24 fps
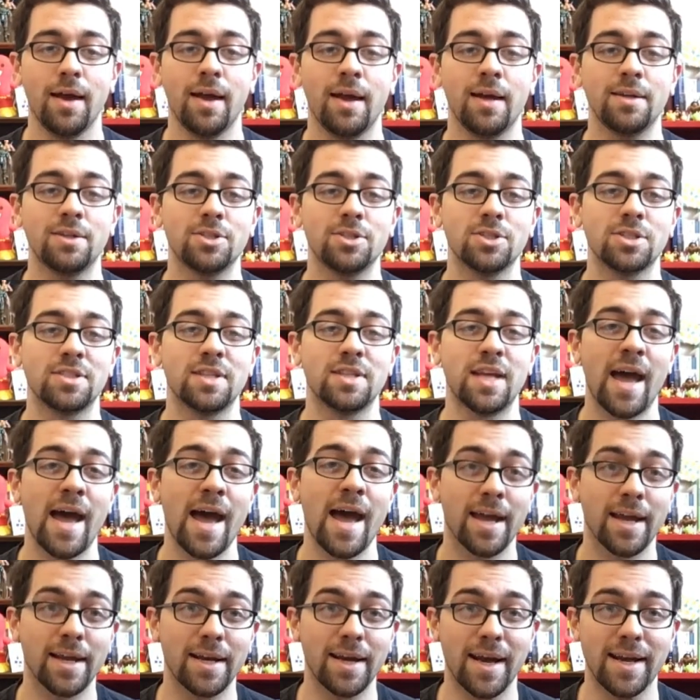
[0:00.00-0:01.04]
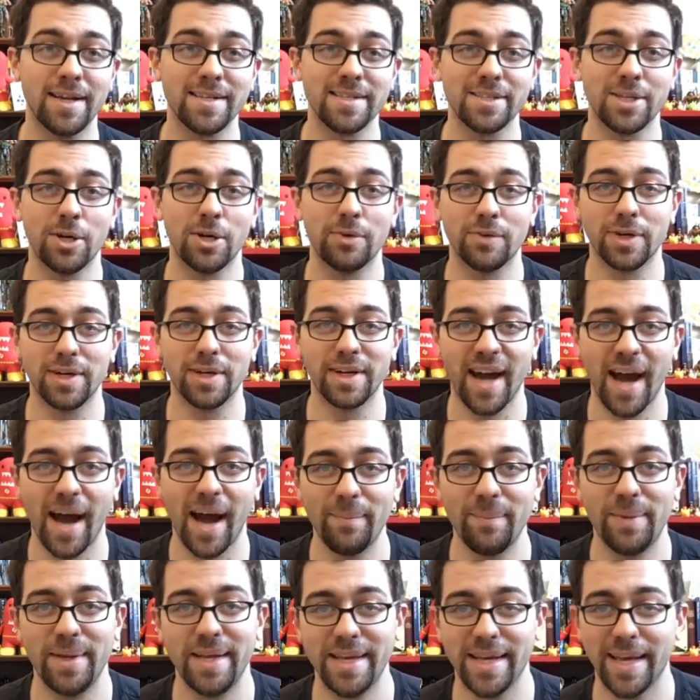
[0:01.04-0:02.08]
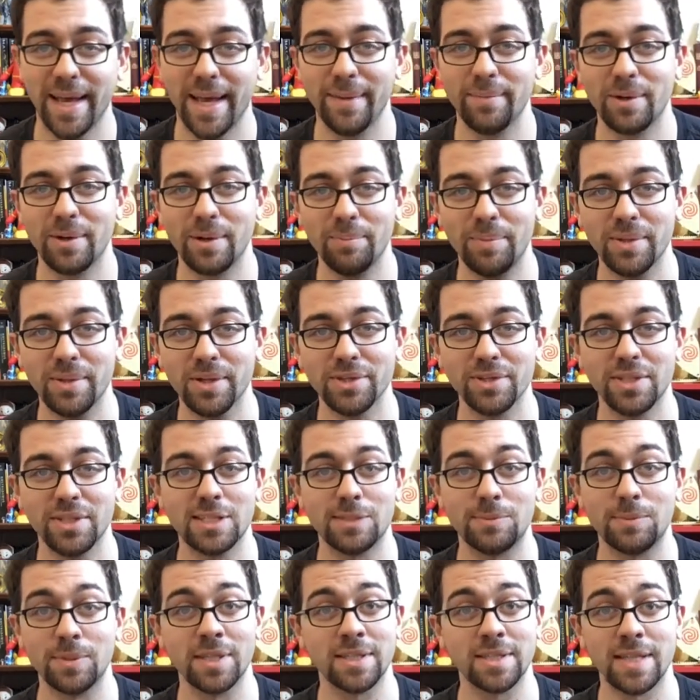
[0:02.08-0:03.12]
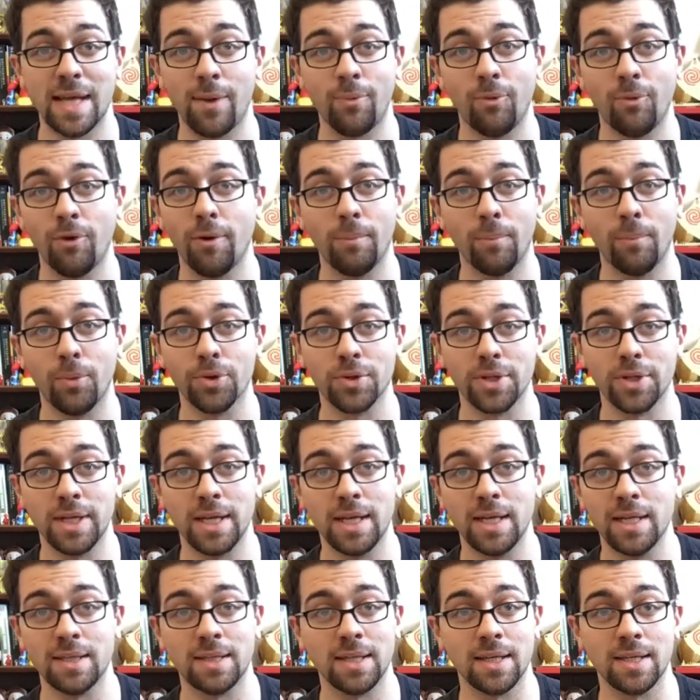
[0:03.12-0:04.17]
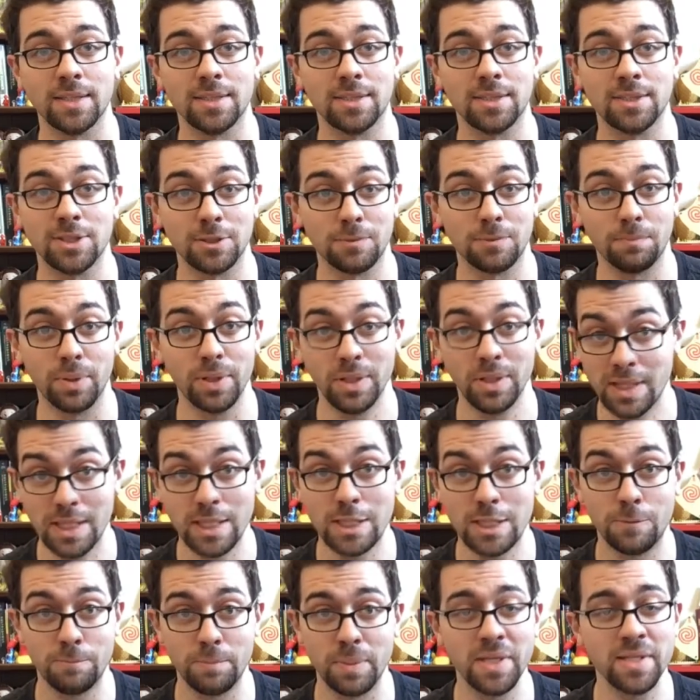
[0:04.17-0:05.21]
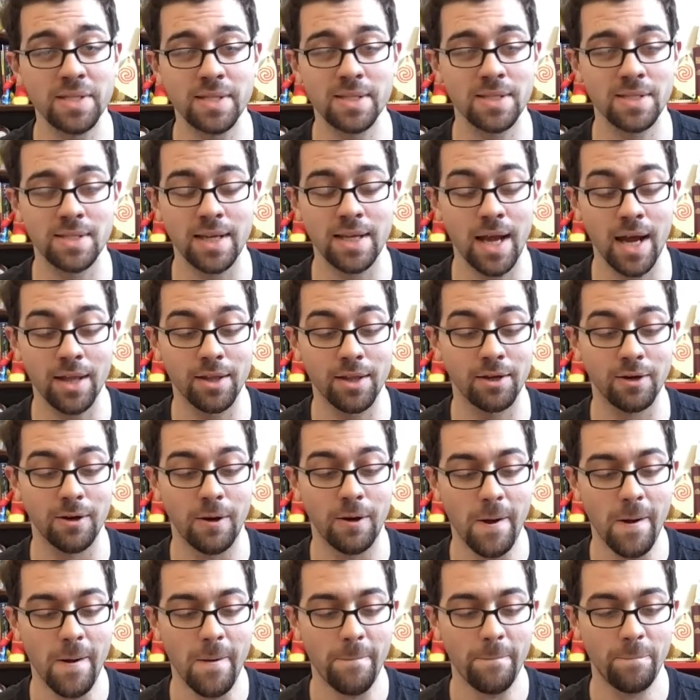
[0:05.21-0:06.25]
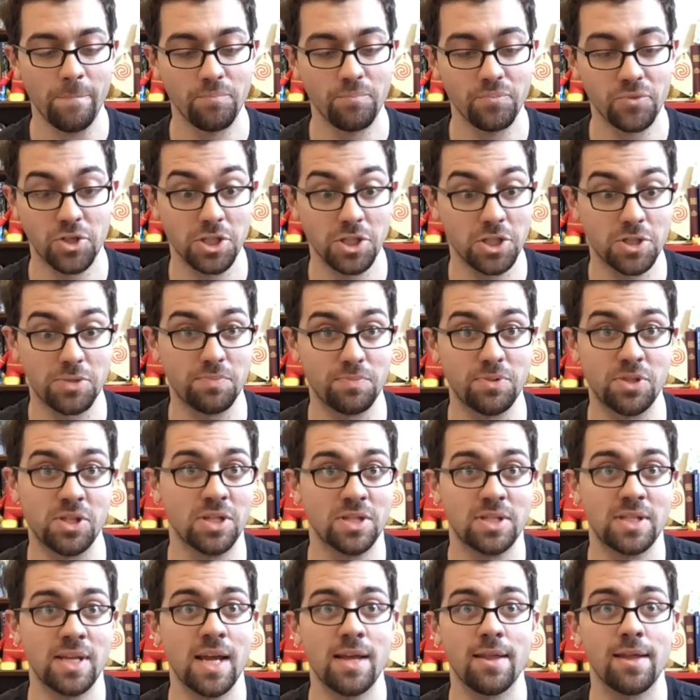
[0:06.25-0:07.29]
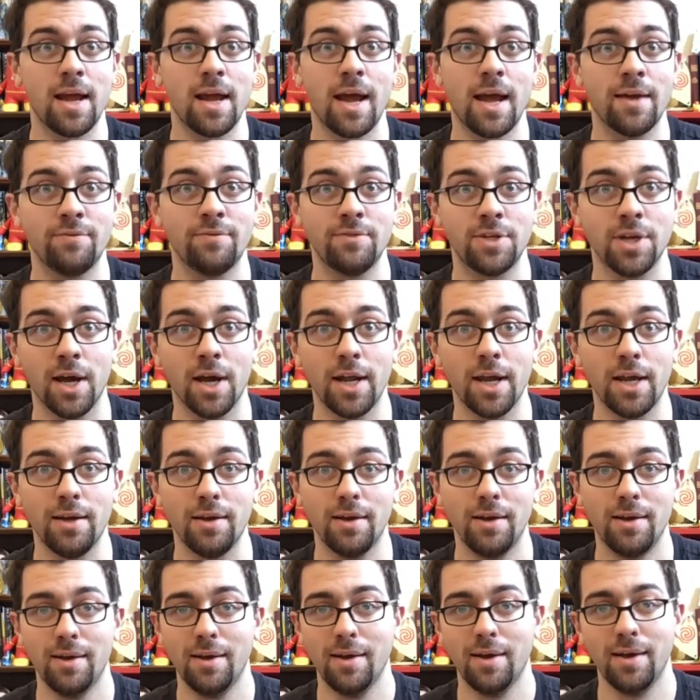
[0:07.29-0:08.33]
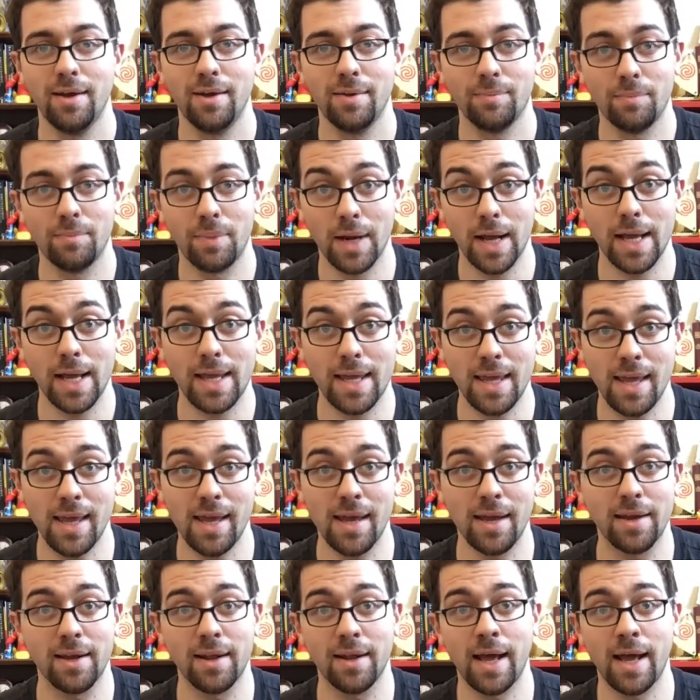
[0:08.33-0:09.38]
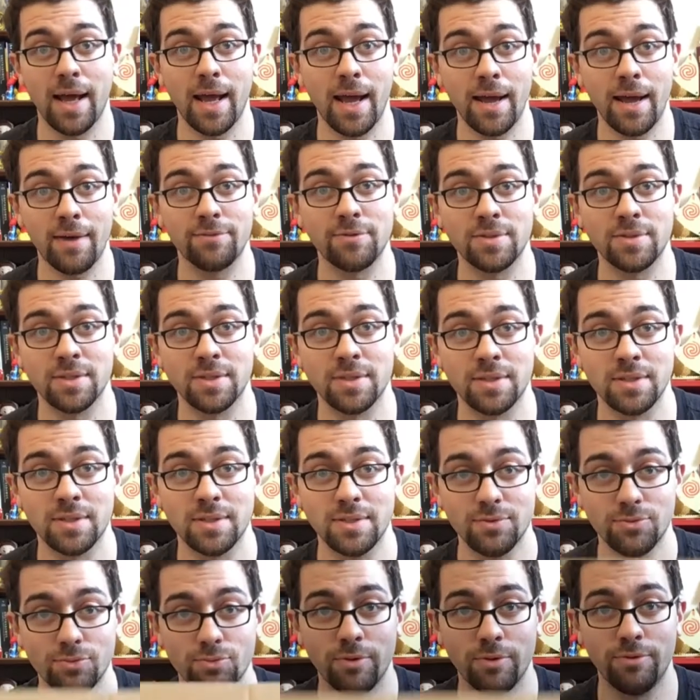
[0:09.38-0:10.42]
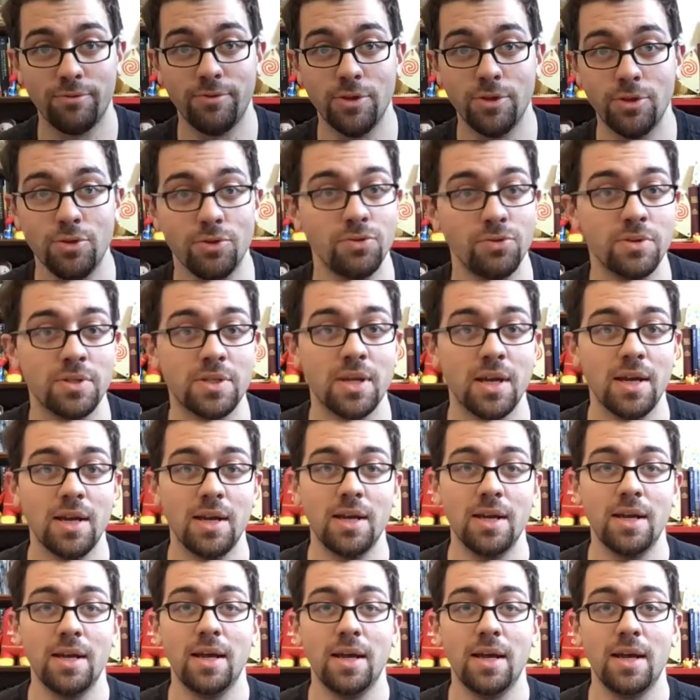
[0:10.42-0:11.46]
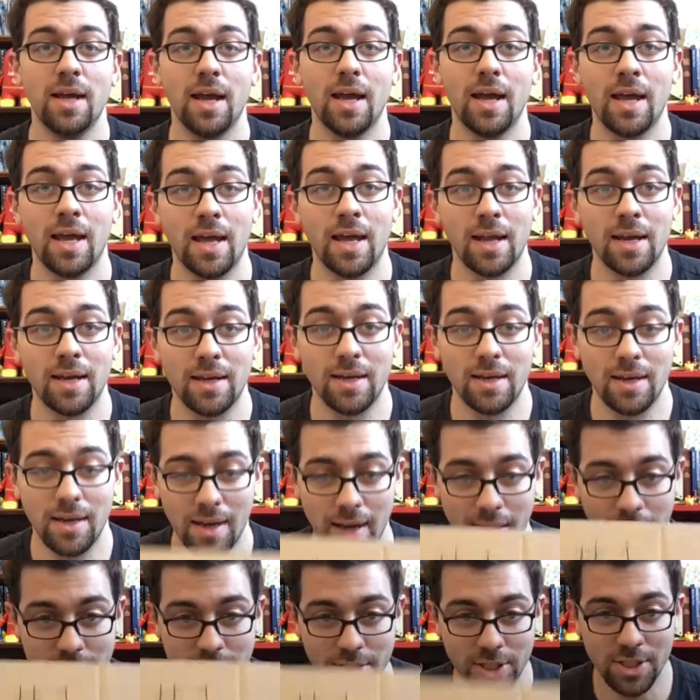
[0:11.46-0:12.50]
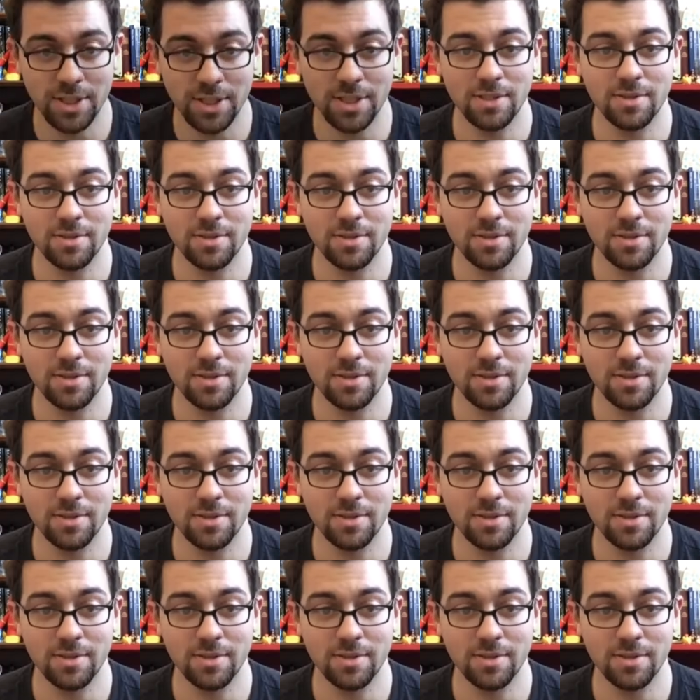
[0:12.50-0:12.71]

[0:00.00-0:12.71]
and just agonizing over not being able to build this, because I want more than anything to just put these pieces together just to say that I have done it, but I can't, and I have to refuse, and I